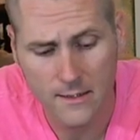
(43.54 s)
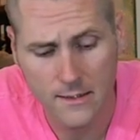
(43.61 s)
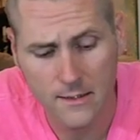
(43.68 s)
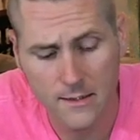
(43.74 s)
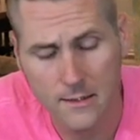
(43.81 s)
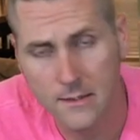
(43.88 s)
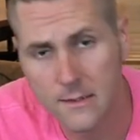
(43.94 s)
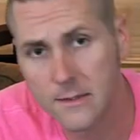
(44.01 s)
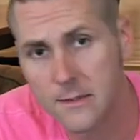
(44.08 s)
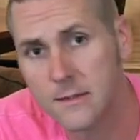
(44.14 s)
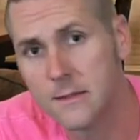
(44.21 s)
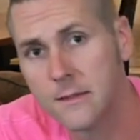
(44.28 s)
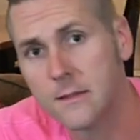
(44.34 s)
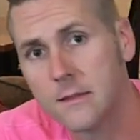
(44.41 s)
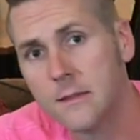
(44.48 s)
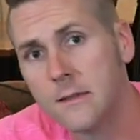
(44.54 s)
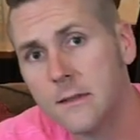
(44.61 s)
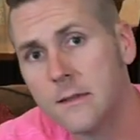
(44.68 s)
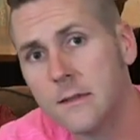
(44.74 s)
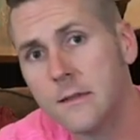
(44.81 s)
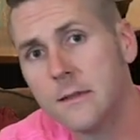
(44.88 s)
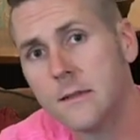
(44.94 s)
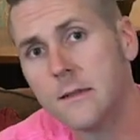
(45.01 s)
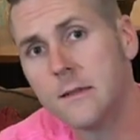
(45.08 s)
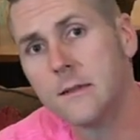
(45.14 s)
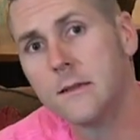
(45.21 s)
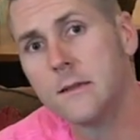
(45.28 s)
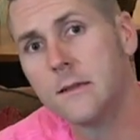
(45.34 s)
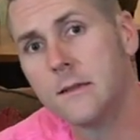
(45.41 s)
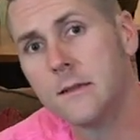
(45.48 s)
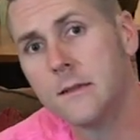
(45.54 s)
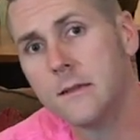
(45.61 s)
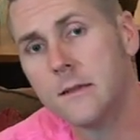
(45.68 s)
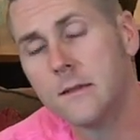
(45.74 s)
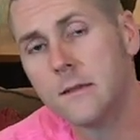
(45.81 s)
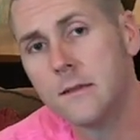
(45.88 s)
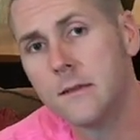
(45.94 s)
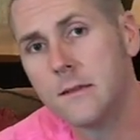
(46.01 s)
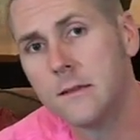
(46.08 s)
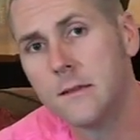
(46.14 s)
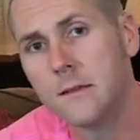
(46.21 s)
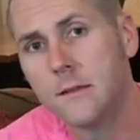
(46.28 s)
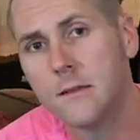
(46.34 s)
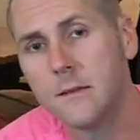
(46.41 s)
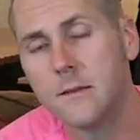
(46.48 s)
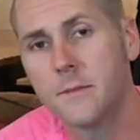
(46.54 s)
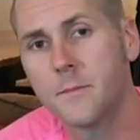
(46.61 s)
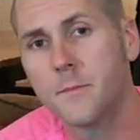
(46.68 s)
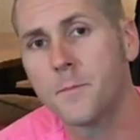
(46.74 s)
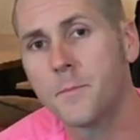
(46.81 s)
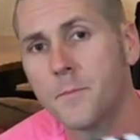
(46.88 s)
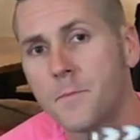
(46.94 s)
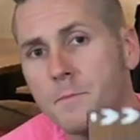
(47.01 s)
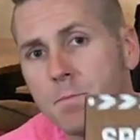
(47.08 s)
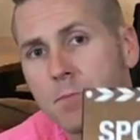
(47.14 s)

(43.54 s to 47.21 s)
Nothing is said.